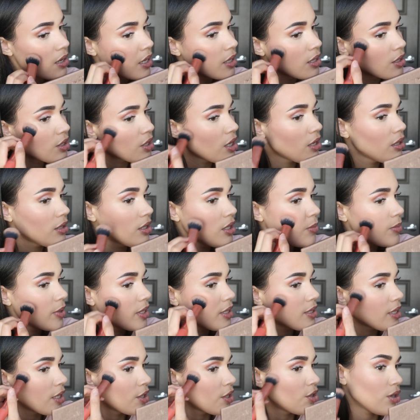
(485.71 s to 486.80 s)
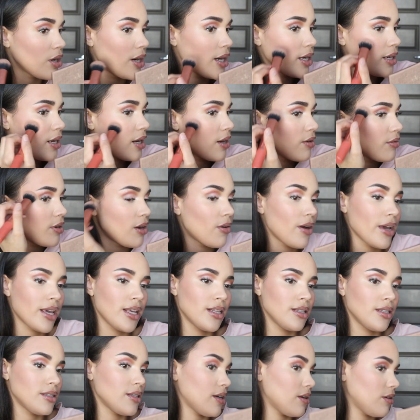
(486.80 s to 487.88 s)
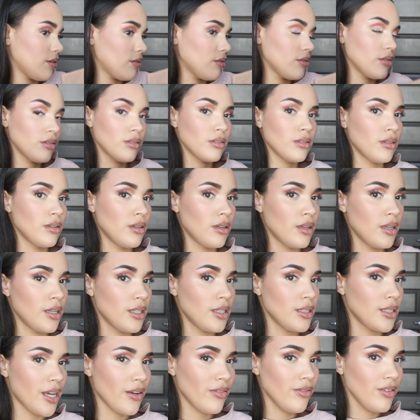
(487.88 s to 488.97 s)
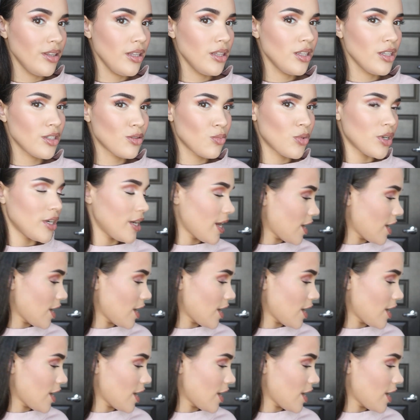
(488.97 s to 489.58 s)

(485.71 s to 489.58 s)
okay, the shadow separer is like drying down now, I can tell. Definitely looks more